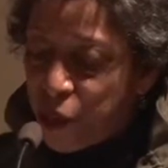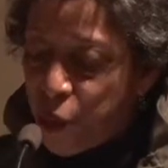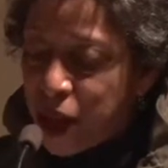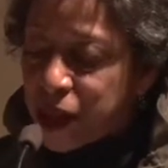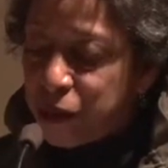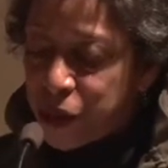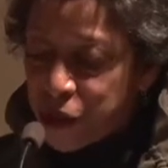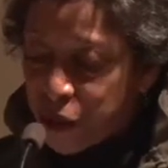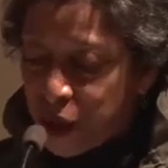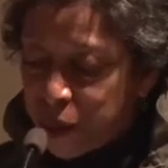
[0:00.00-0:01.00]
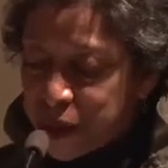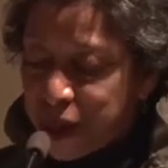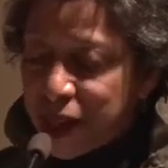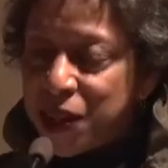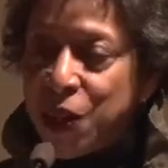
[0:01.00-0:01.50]
welcome to
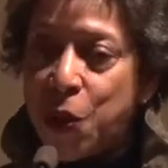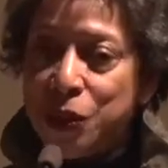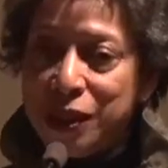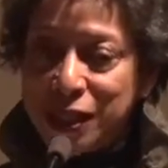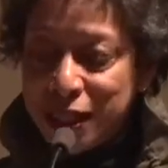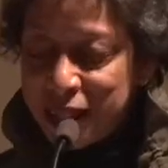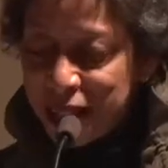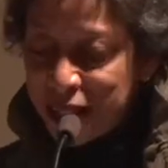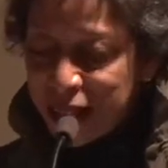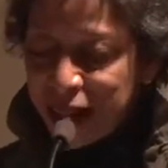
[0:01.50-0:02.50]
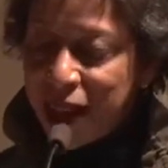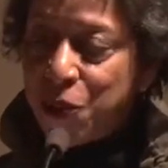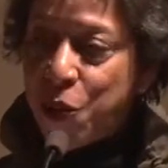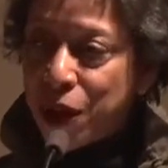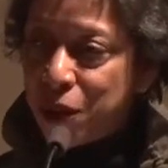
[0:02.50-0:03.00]
Scripps Nicole Seeley and
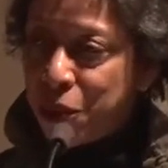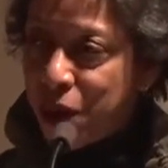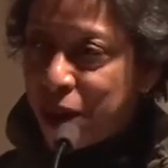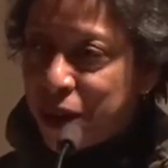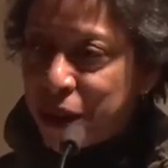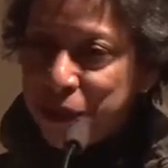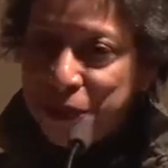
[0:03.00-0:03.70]
Morgan Parker.